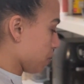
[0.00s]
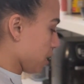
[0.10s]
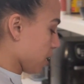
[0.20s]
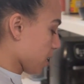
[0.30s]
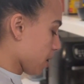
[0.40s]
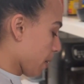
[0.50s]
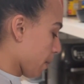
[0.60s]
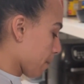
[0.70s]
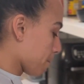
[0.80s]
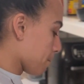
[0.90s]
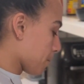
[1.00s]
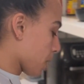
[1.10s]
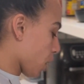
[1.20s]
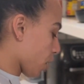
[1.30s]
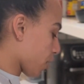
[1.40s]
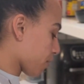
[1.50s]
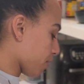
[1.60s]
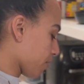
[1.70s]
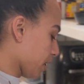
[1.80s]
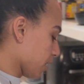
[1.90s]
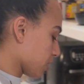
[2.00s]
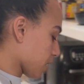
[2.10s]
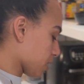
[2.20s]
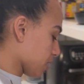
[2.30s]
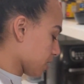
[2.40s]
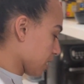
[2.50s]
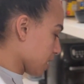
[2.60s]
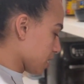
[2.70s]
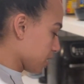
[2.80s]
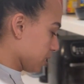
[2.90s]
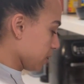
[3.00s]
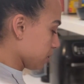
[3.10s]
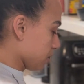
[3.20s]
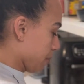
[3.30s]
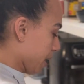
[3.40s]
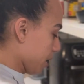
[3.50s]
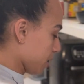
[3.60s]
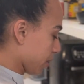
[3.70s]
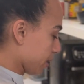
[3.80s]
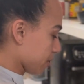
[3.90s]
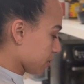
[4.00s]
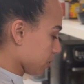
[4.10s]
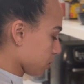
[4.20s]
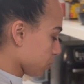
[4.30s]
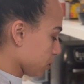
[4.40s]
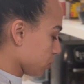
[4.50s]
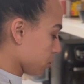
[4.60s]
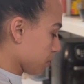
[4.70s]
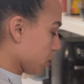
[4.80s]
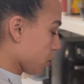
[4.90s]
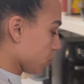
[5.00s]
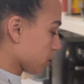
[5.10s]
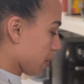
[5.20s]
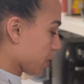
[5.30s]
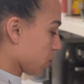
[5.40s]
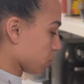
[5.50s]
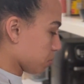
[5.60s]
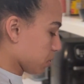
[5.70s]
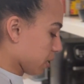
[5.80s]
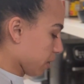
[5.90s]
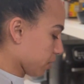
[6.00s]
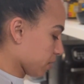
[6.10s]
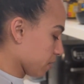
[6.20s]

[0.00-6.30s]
be perfect because it's easy to make. Like this literally took me no time at all to put together.